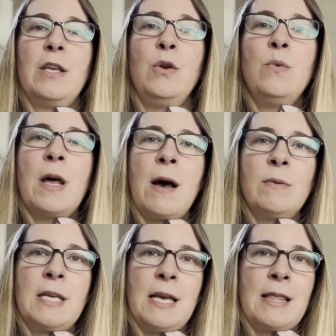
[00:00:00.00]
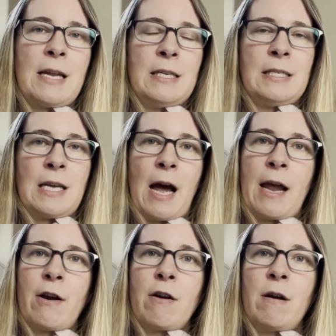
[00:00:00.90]
you now take that
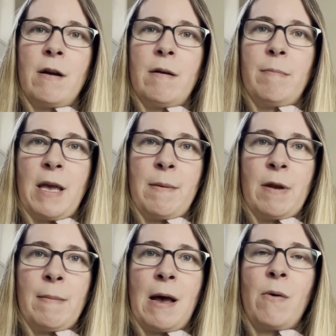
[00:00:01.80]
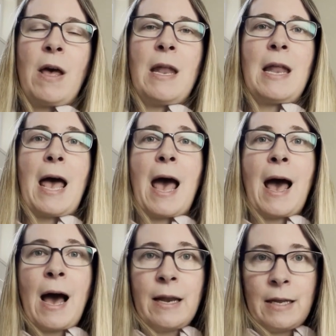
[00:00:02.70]
entire payment amount and
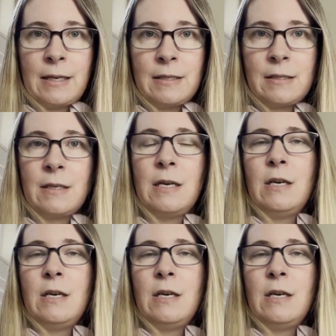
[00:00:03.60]
add it